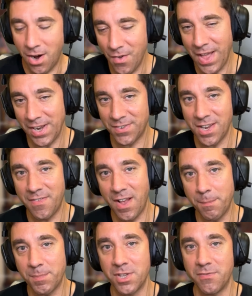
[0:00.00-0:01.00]
All that stuff
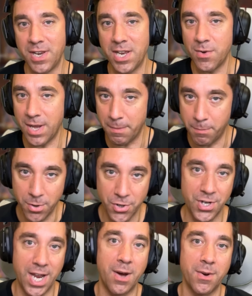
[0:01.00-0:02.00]
helps the video get
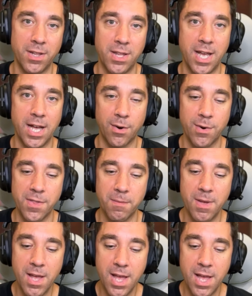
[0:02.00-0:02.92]
pushed out in the algorithm.